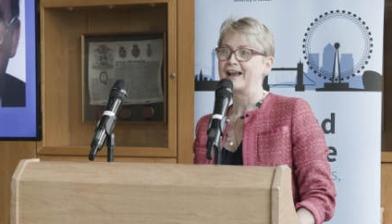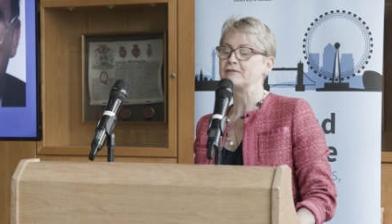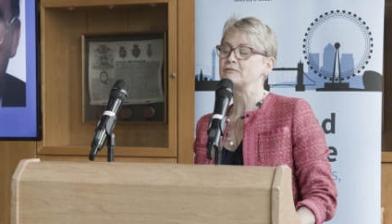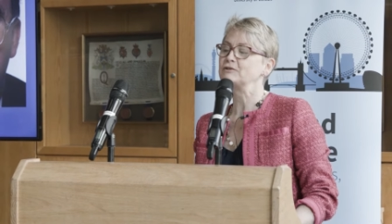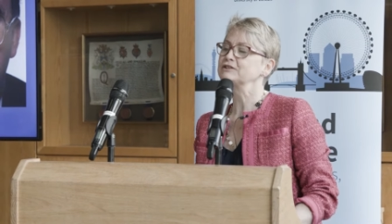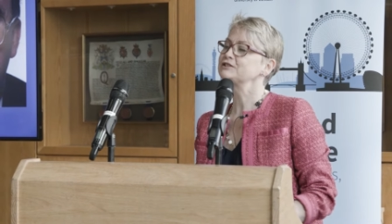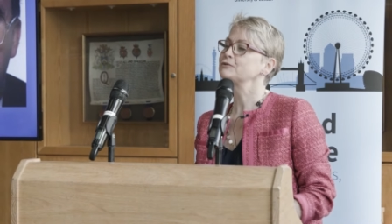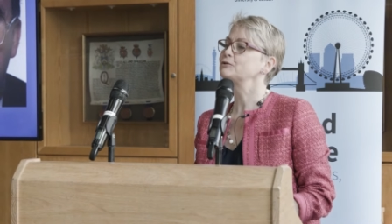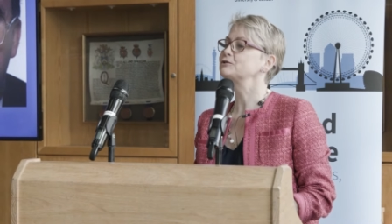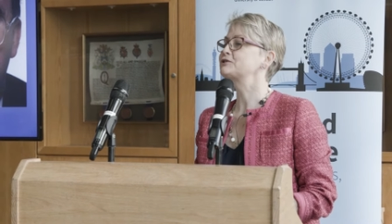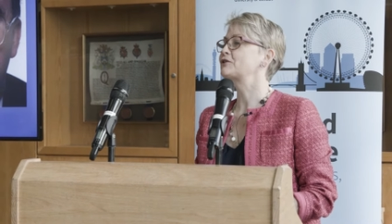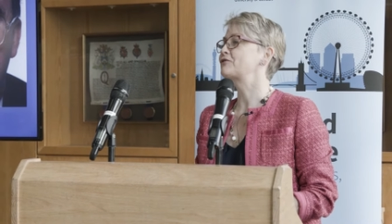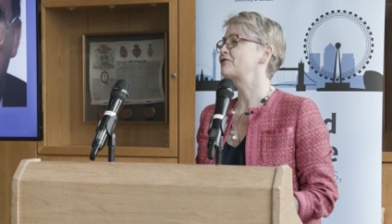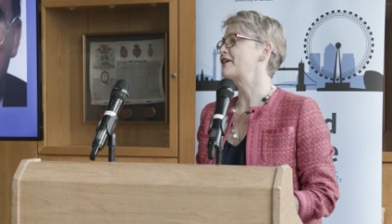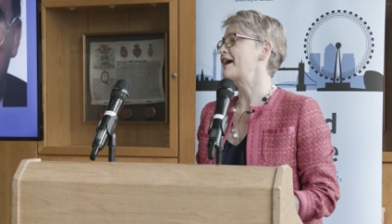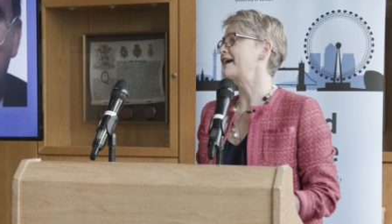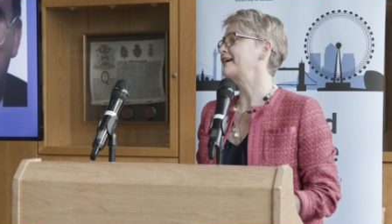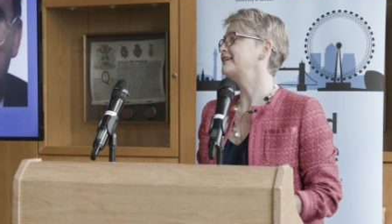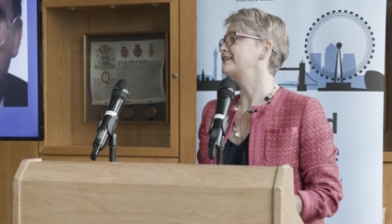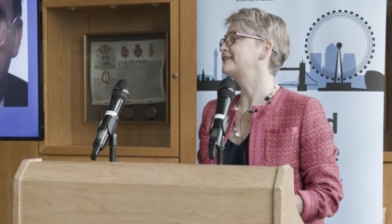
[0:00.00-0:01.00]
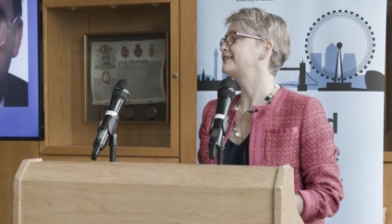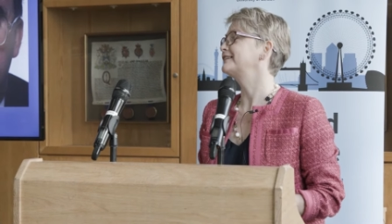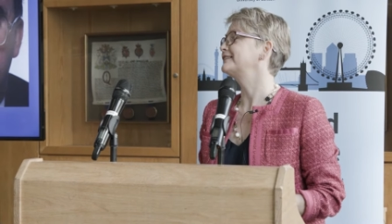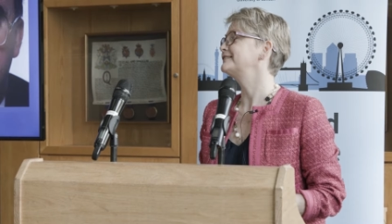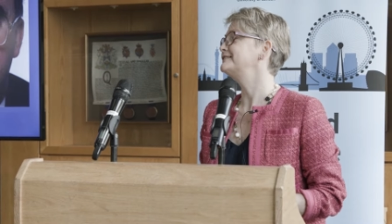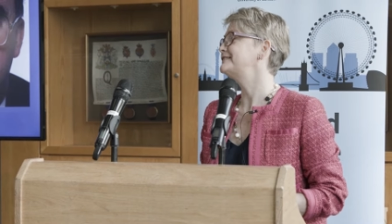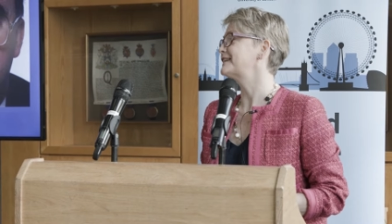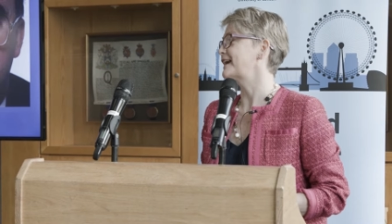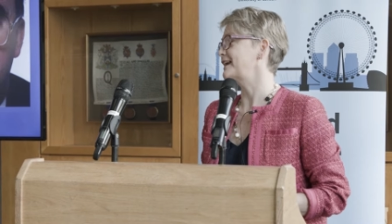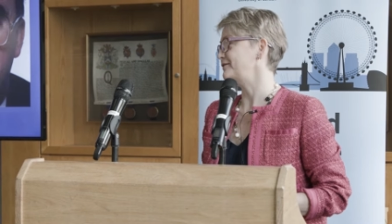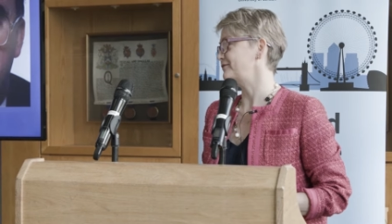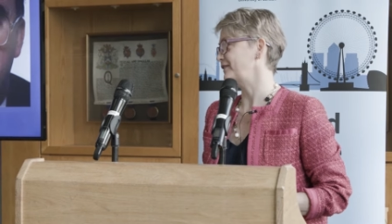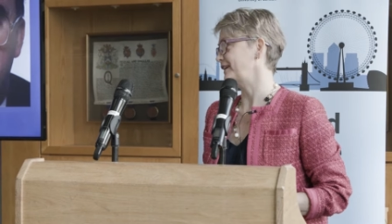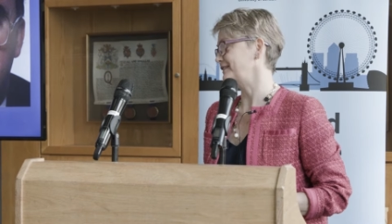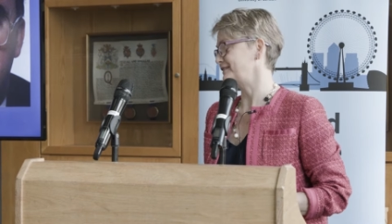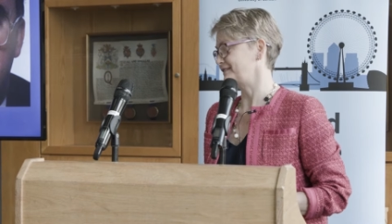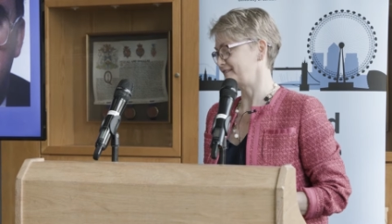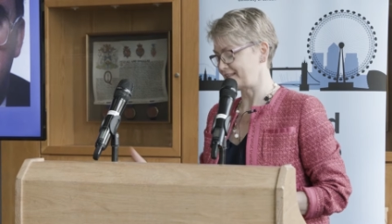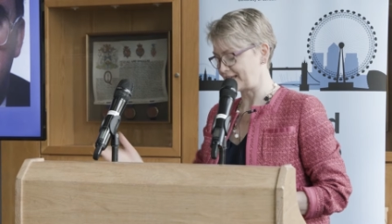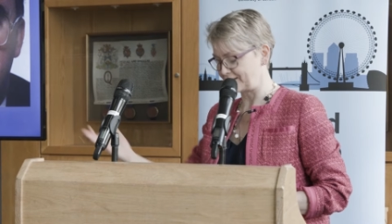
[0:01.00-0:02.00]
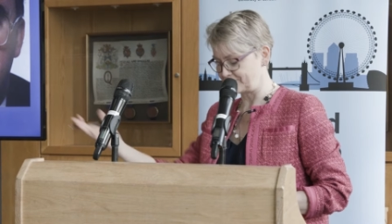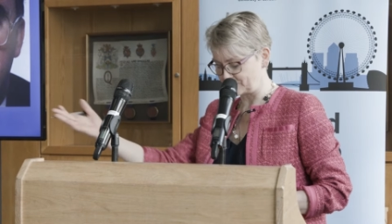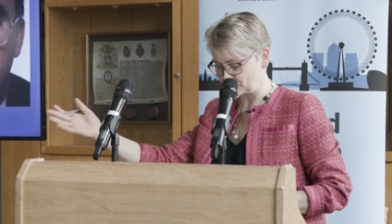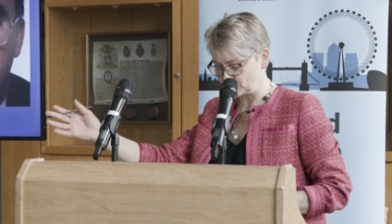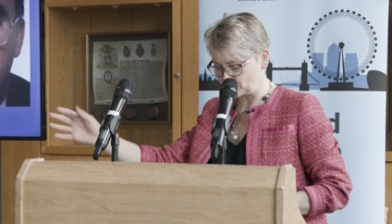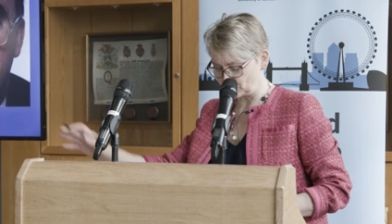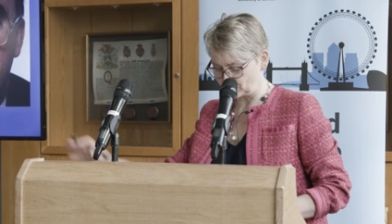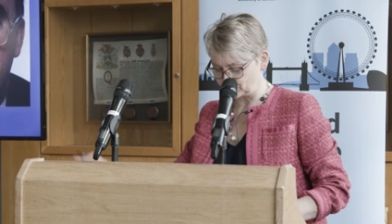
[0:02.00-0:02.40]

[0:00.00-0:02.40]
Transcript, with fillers: I want to also thank David, David